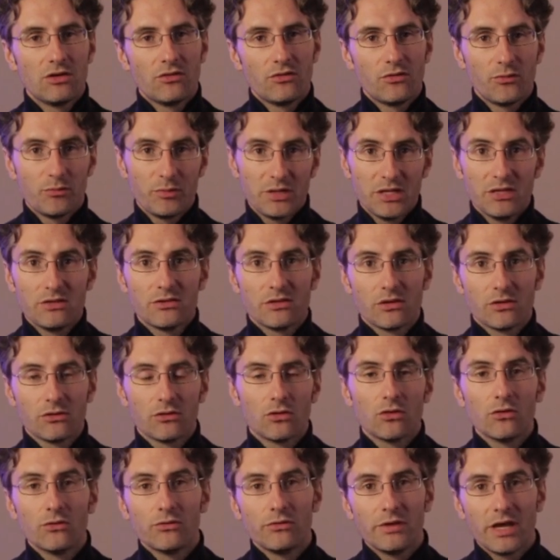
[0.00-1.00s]
of pizzas
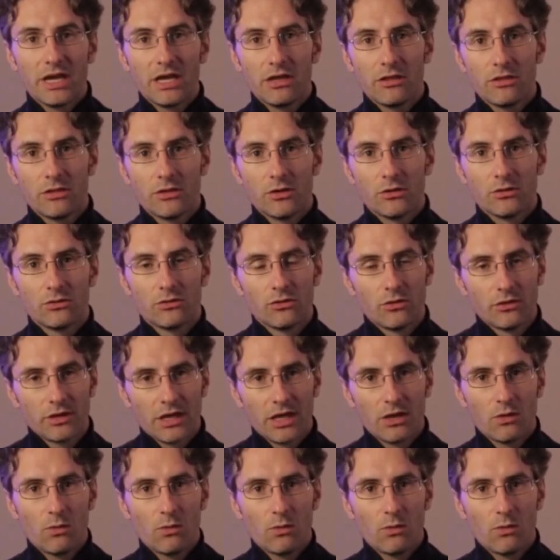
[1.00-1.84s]
of eighth notes. Okay,